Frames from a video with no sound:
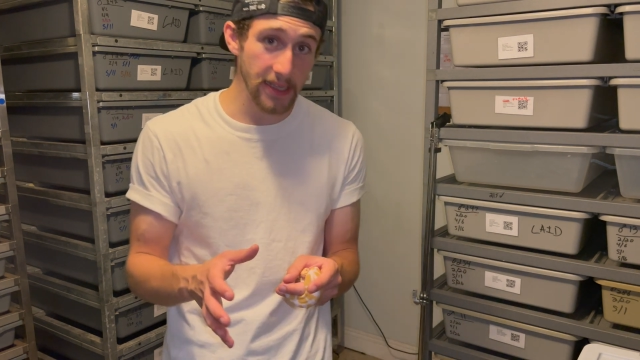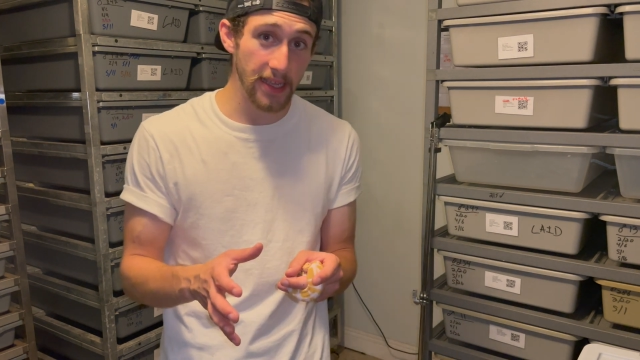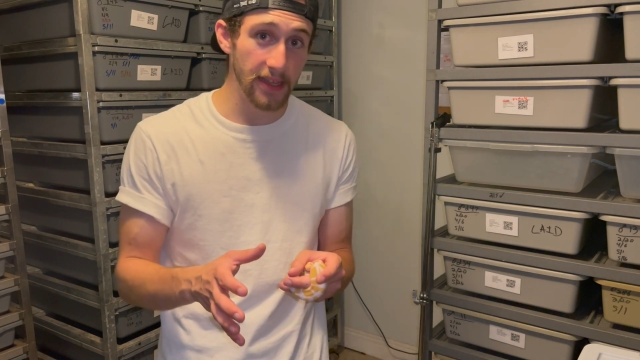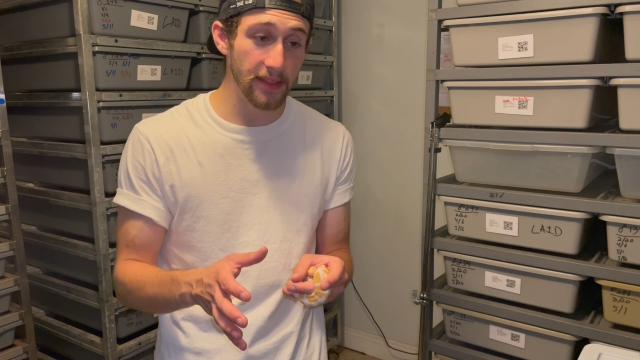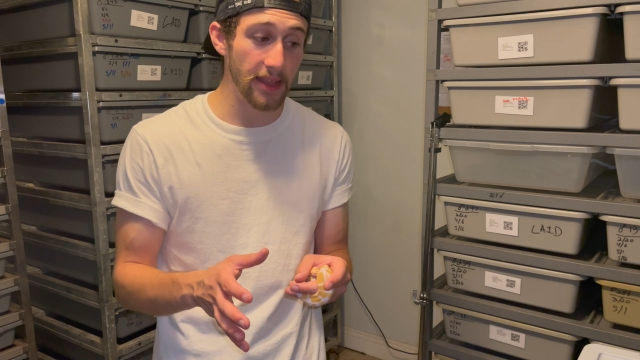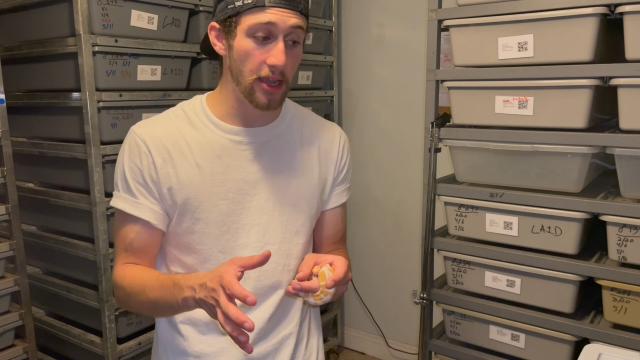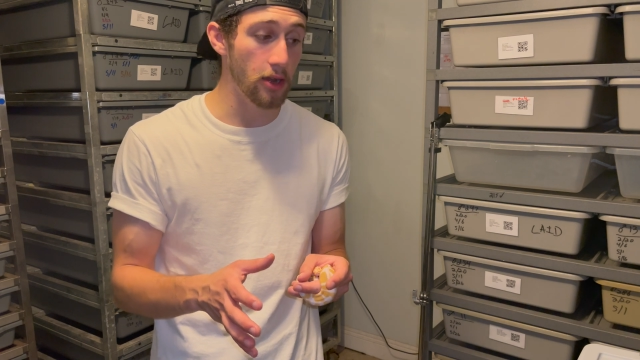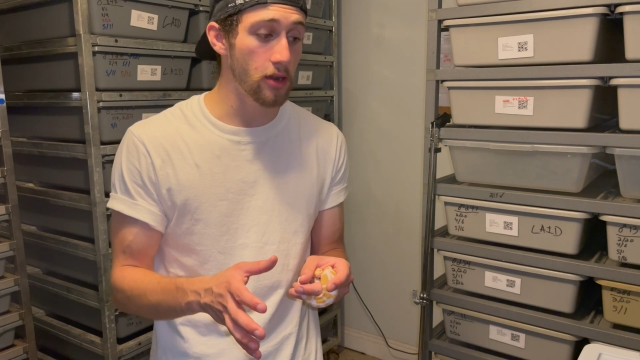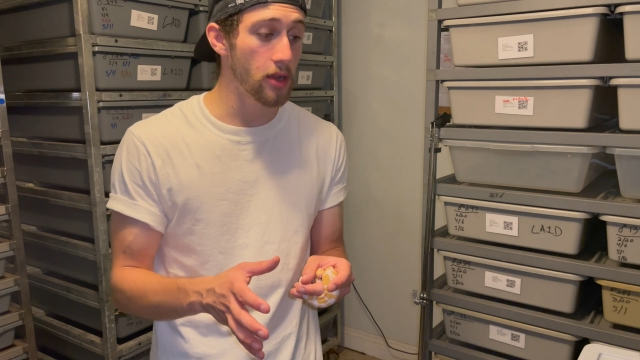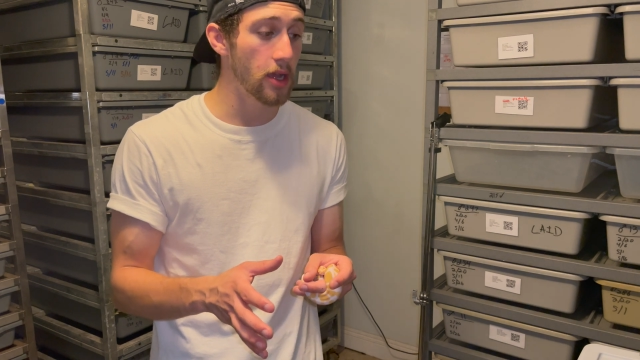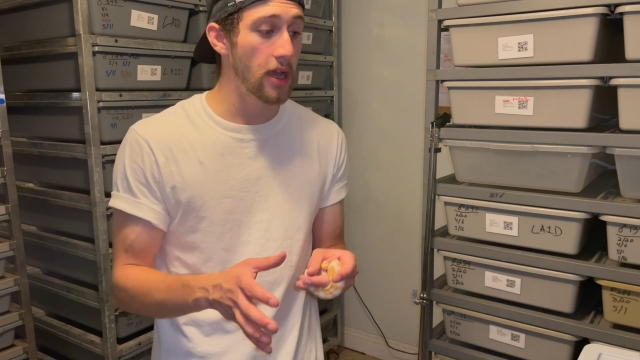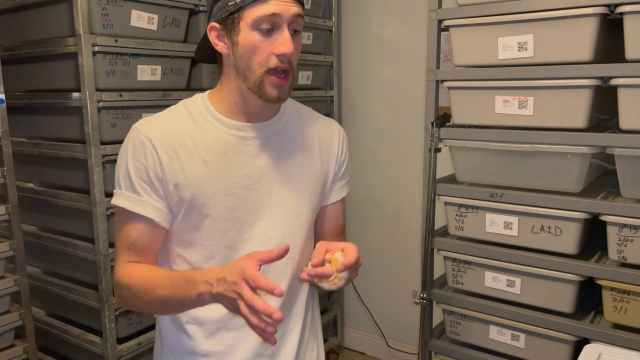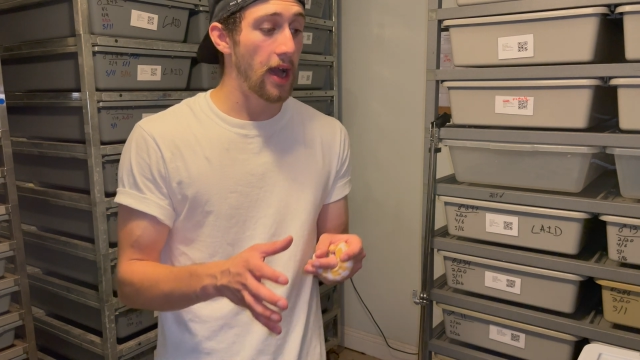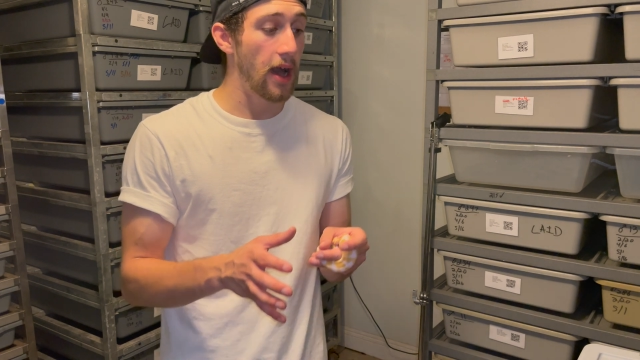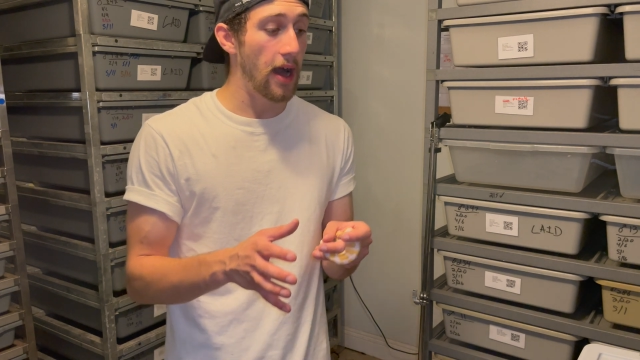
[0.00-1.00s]
in there,
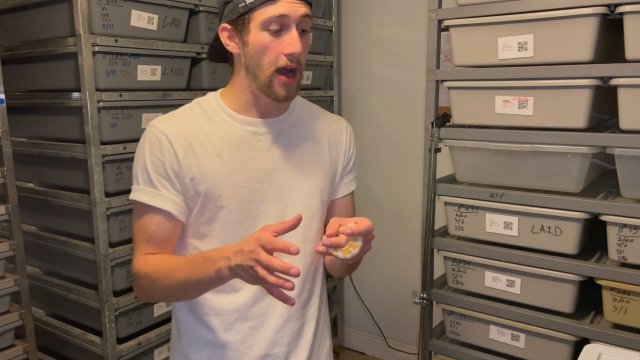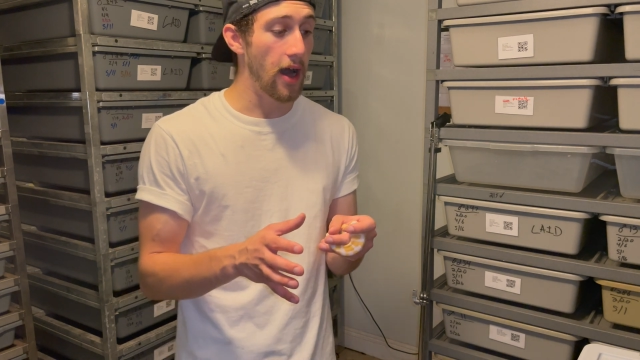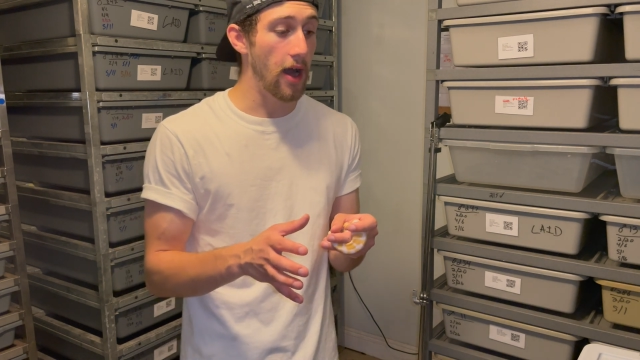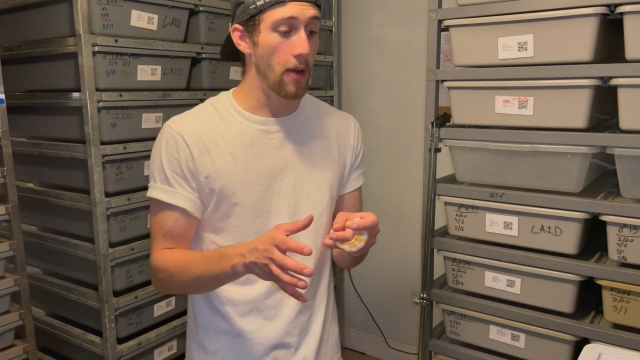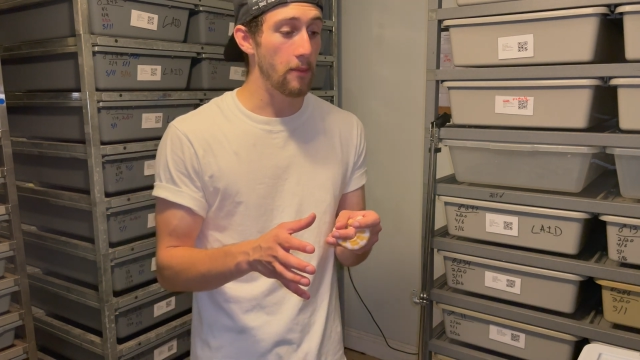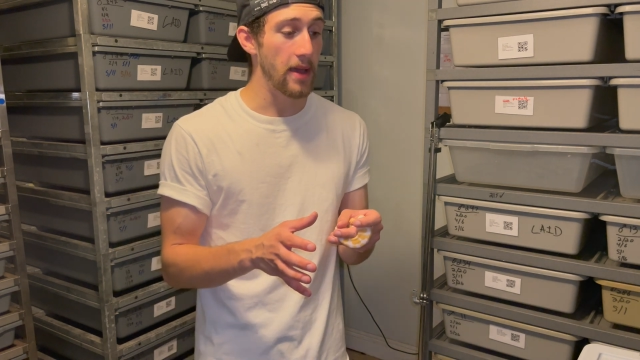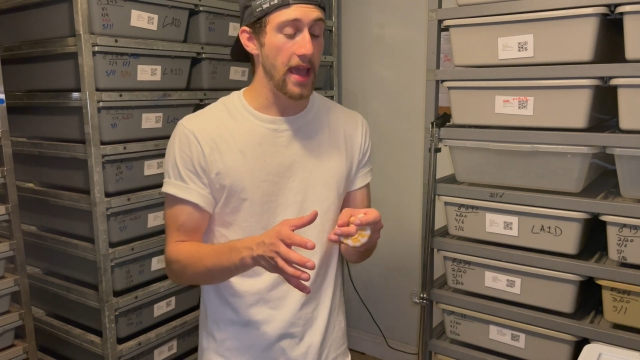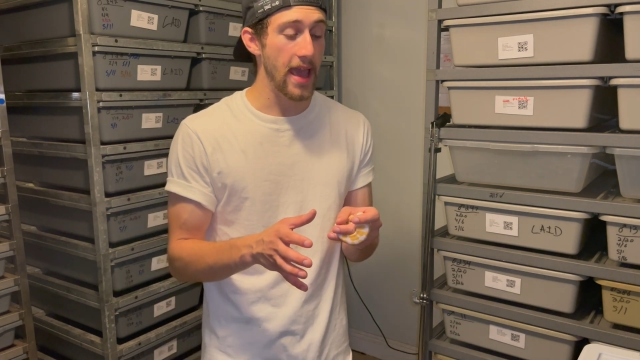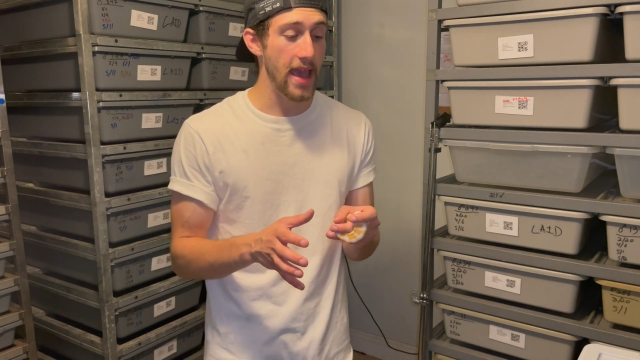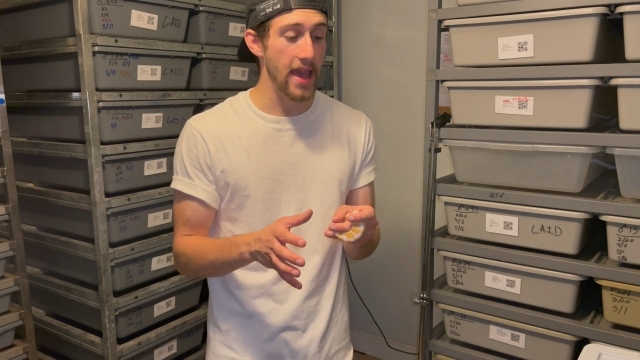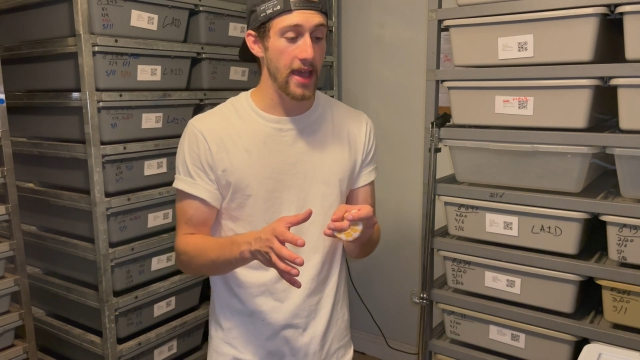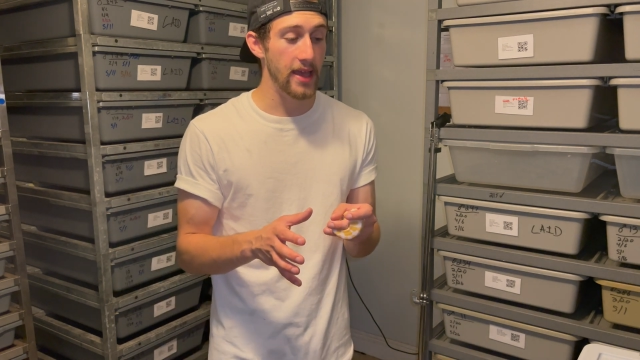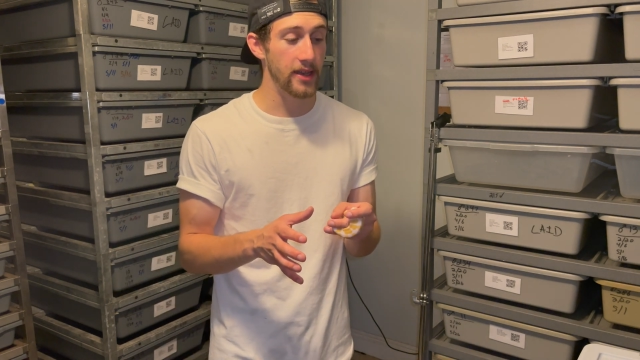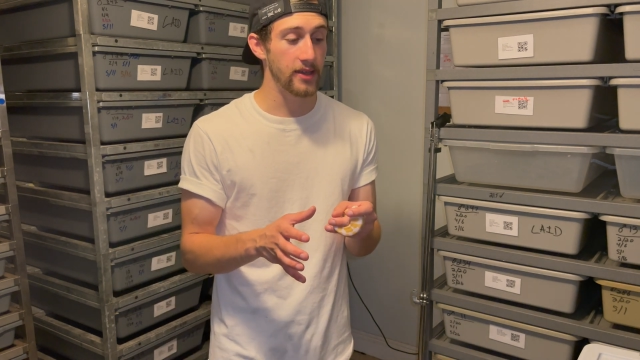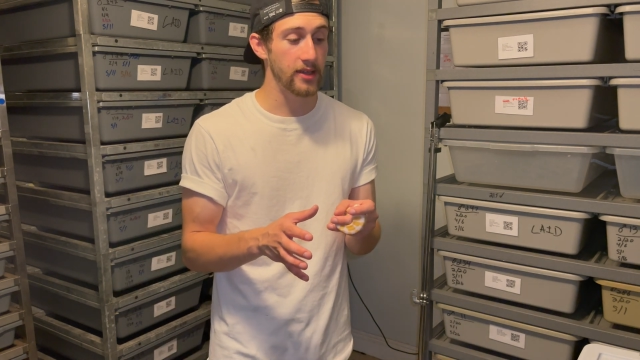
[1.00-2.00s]

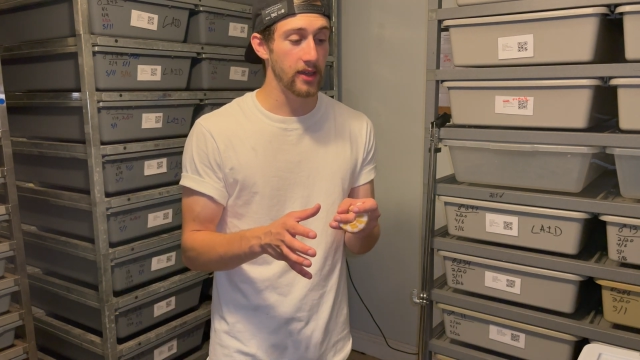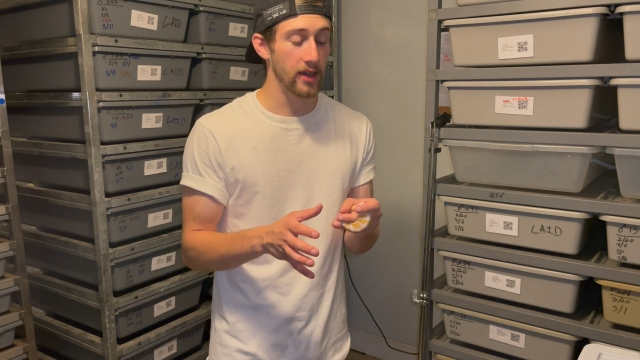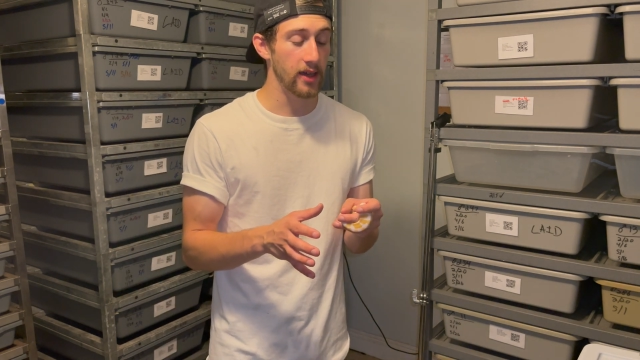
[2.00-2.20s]
and